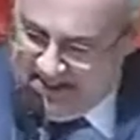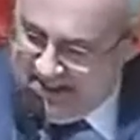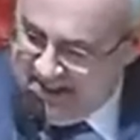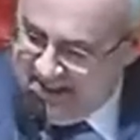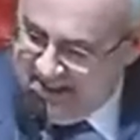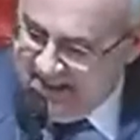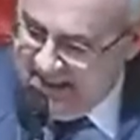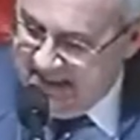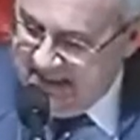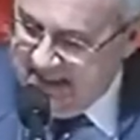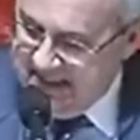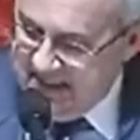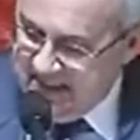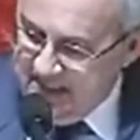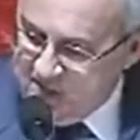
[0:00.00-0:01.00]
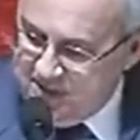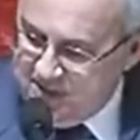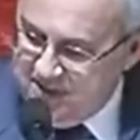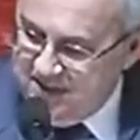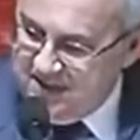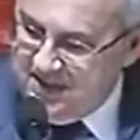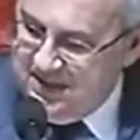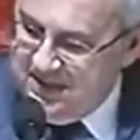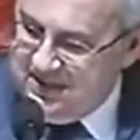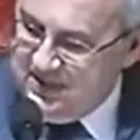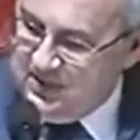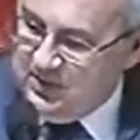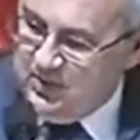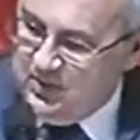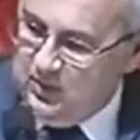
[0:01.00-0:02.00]
the delegations that
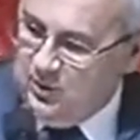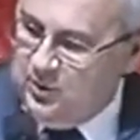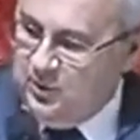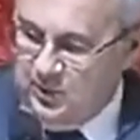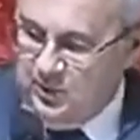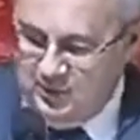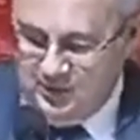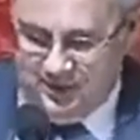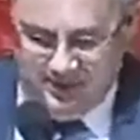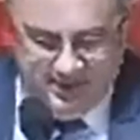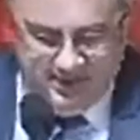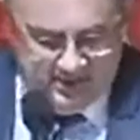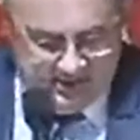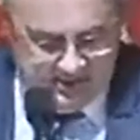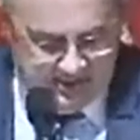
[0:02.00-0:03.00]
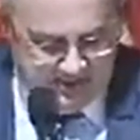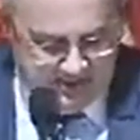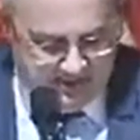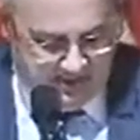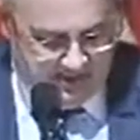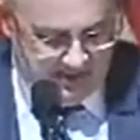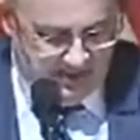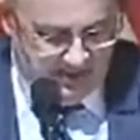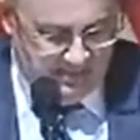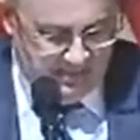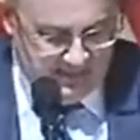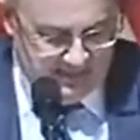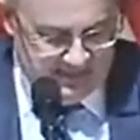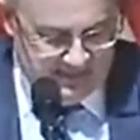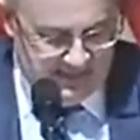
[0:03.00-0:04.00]
co-sponsored this
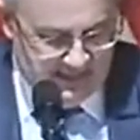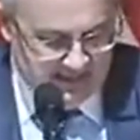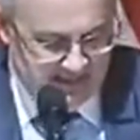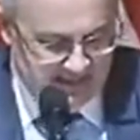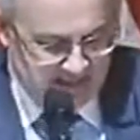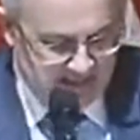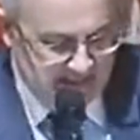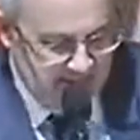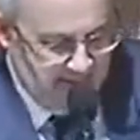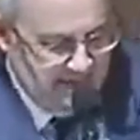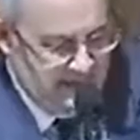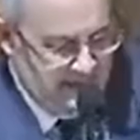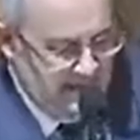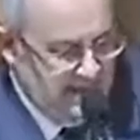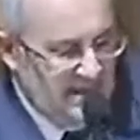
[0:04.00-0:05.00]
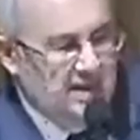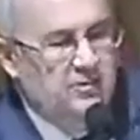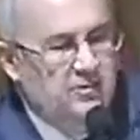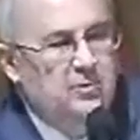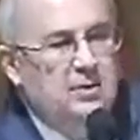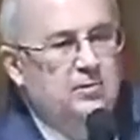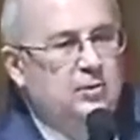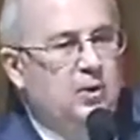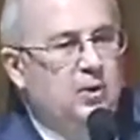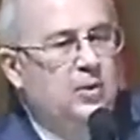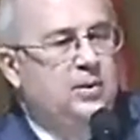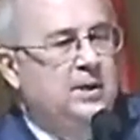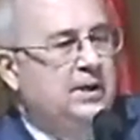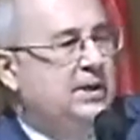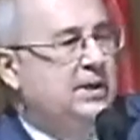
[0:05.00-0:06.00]
conference have been
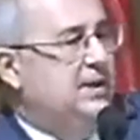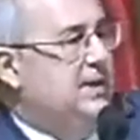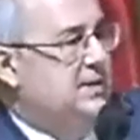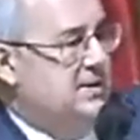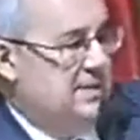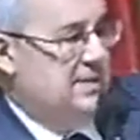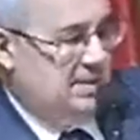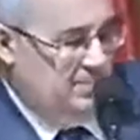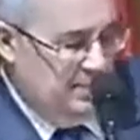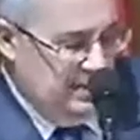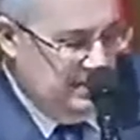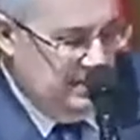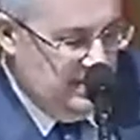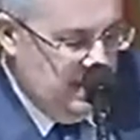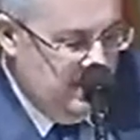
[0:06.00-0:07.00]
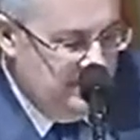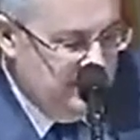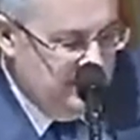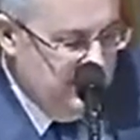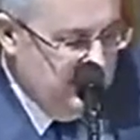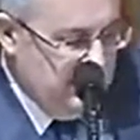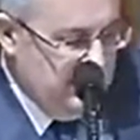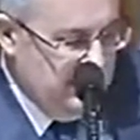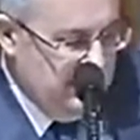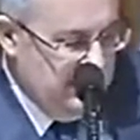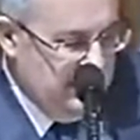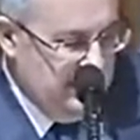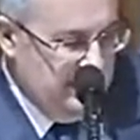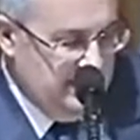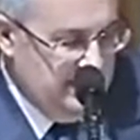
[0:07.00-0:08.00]
following this and been drafting
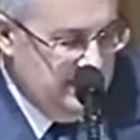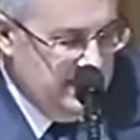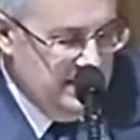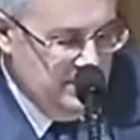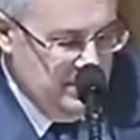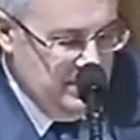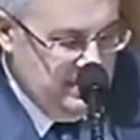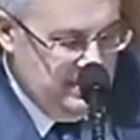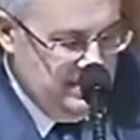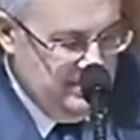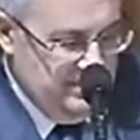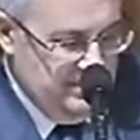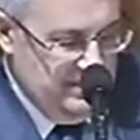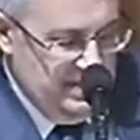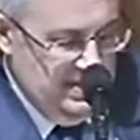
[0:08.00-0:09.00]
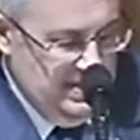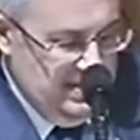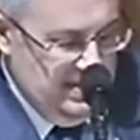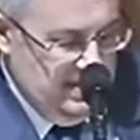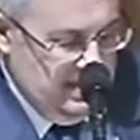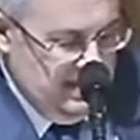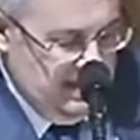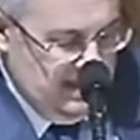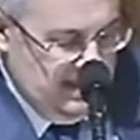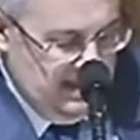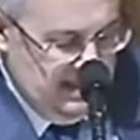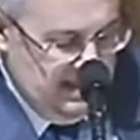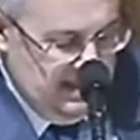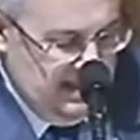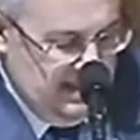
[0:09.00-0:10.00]
a statement,
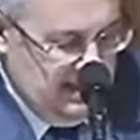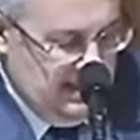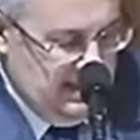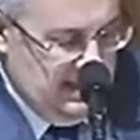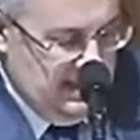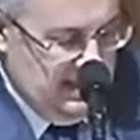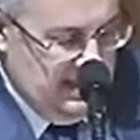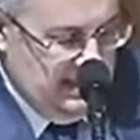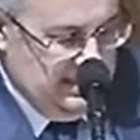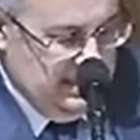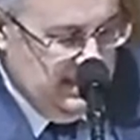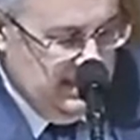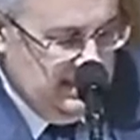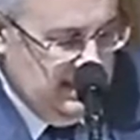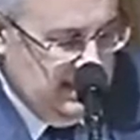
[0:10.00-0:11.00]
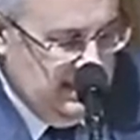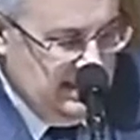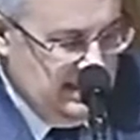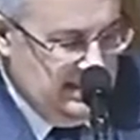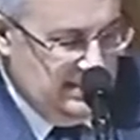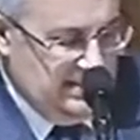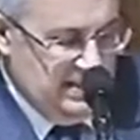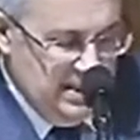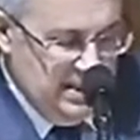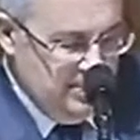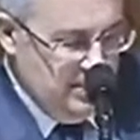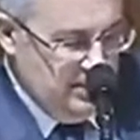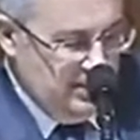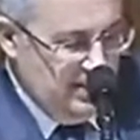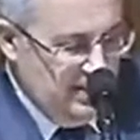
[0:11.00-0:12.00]
the Alexandria
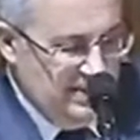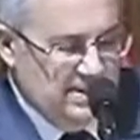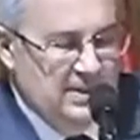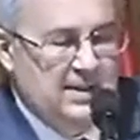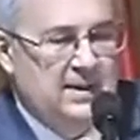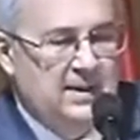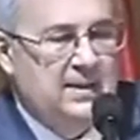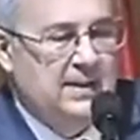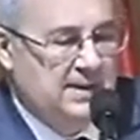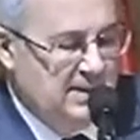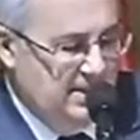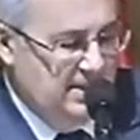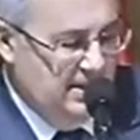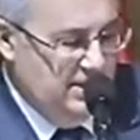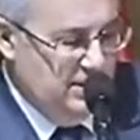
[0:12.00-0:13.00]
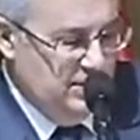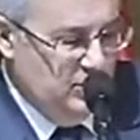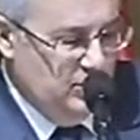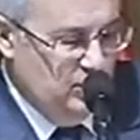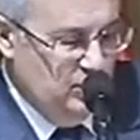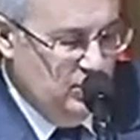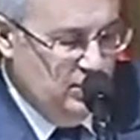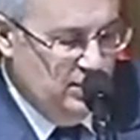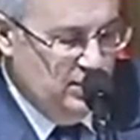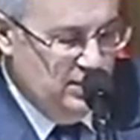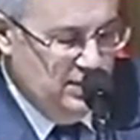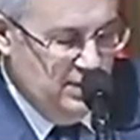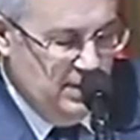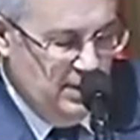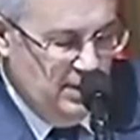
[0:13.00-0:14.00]
Statement or Alexandria Declaration
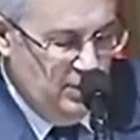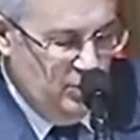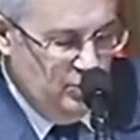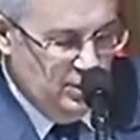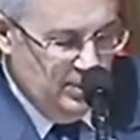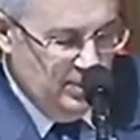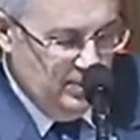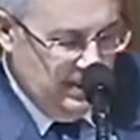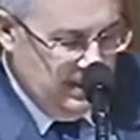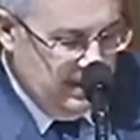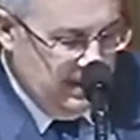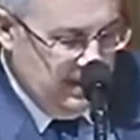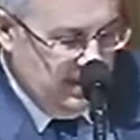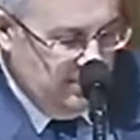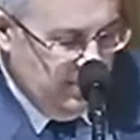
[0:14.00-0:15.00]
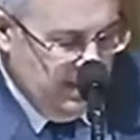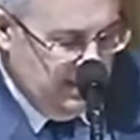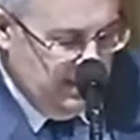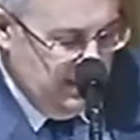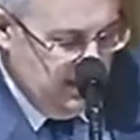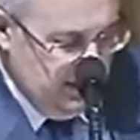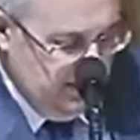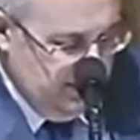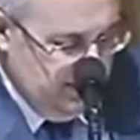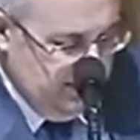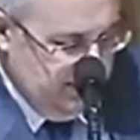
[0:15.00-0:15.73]
towards a new Japan-Arab partnership.